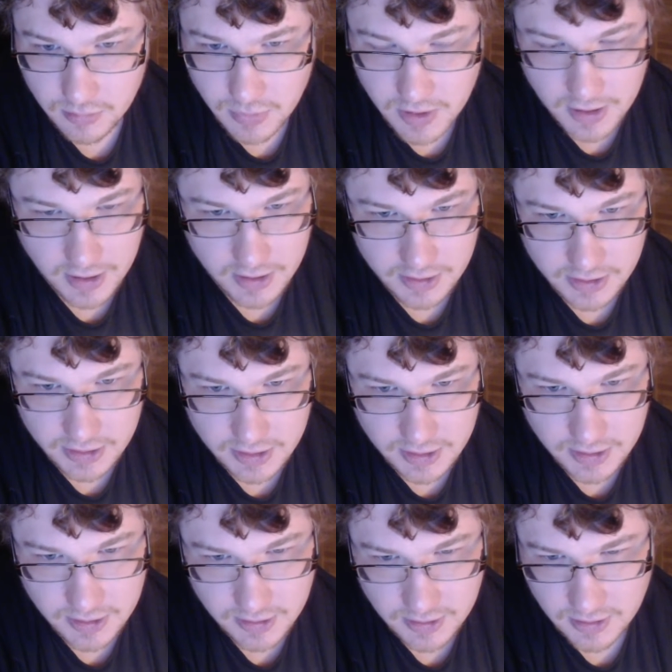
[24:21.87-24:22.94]
because,
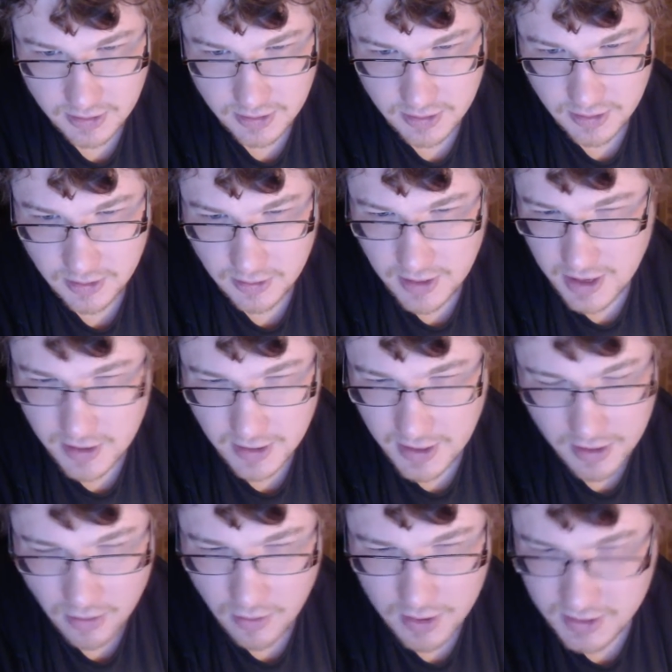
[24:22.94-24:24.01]
I
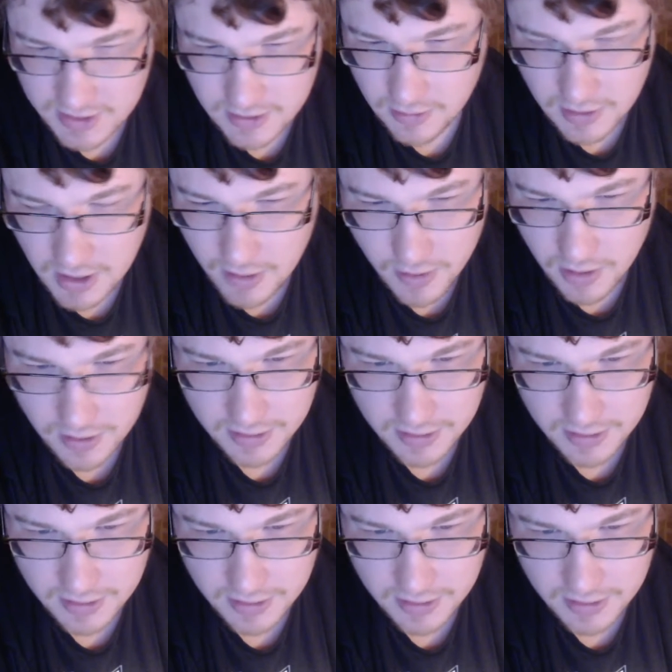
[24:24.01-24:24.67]
don't want someone coming